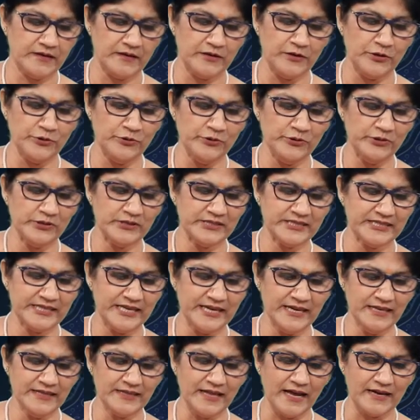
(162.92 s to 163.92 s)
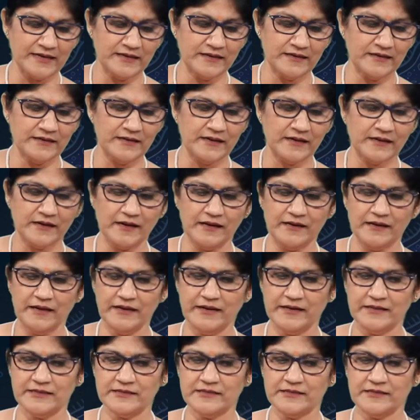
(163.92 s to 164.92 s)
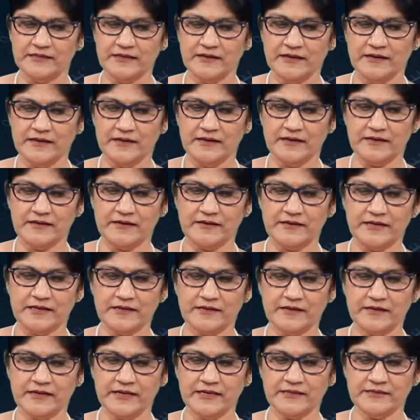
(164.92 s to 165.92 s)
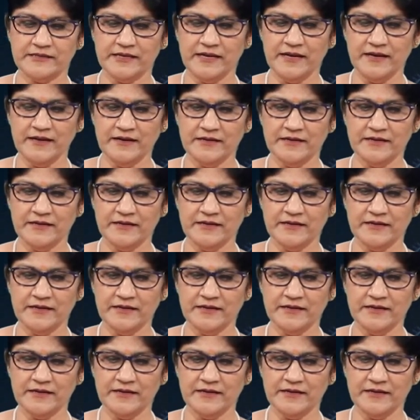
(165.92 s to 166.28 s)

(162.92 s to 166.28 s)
Do you see that the color is decreasing,